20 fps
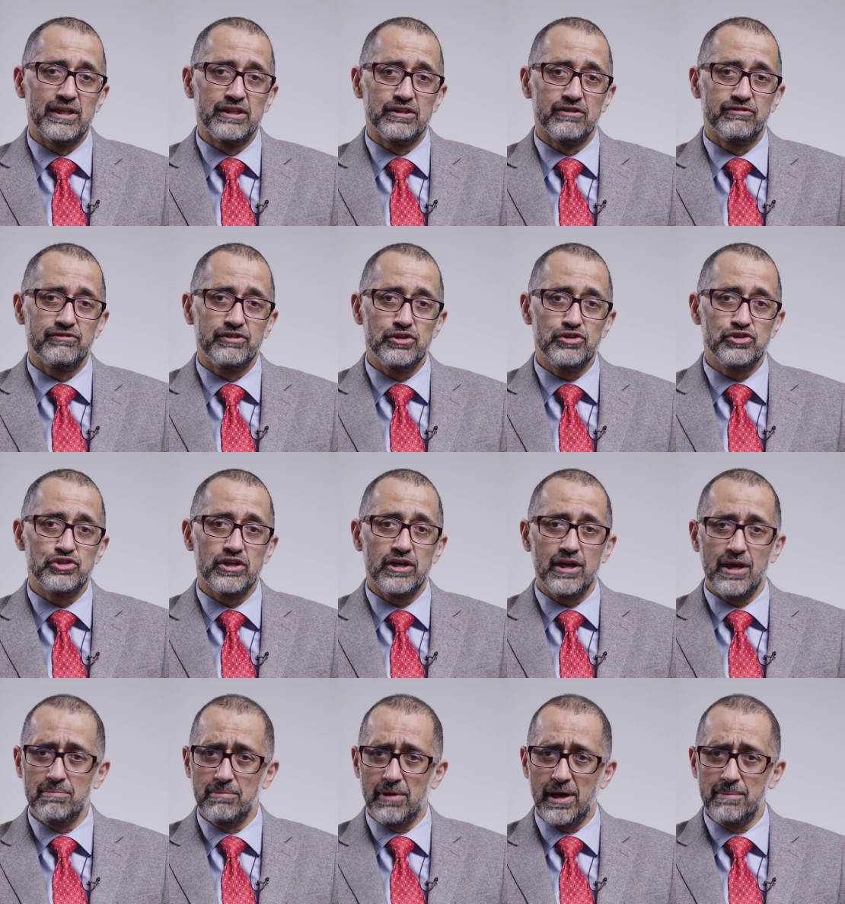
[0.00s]
in the future?
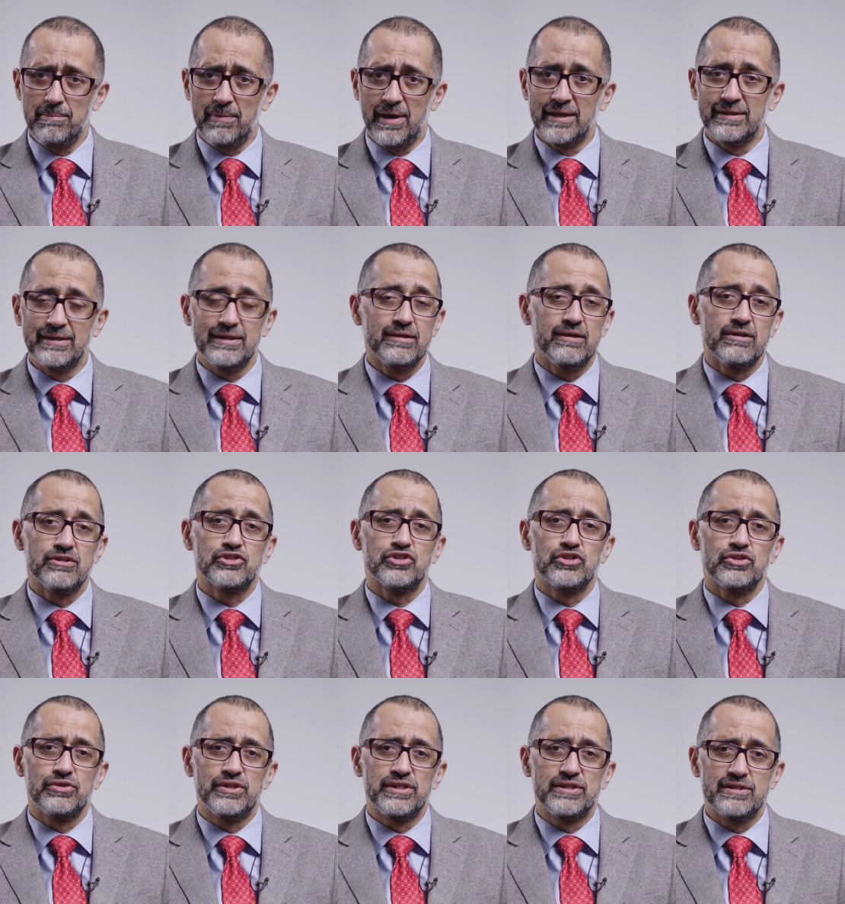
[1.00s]
In my mind, the
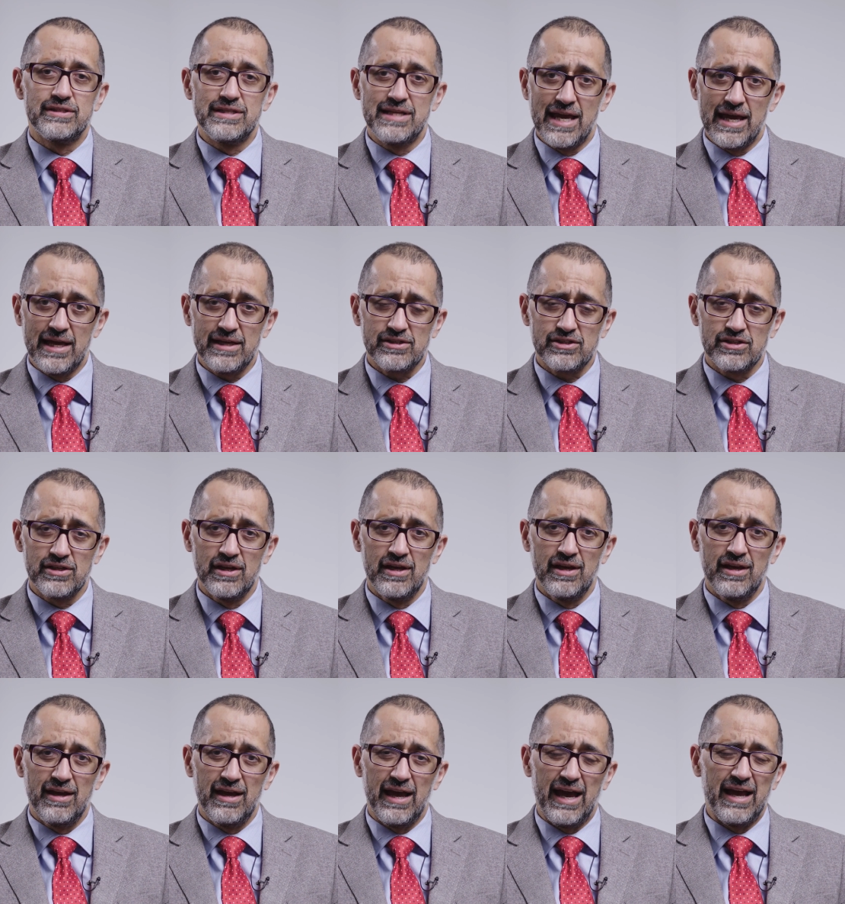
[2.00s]
answer is yes.
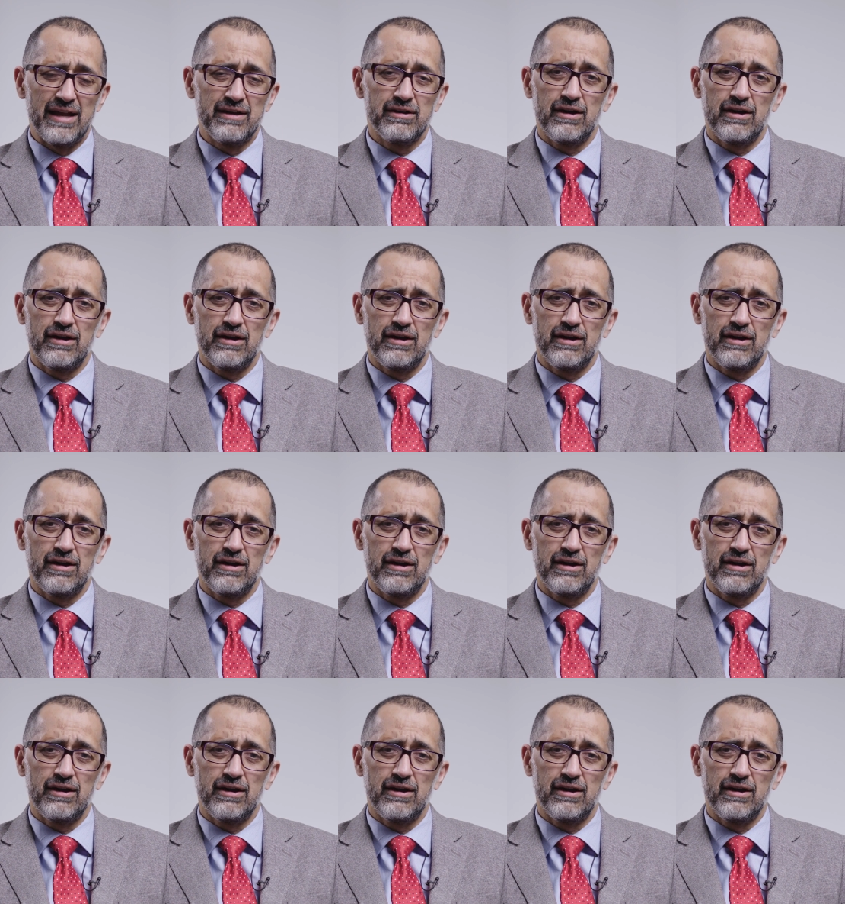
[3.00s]
And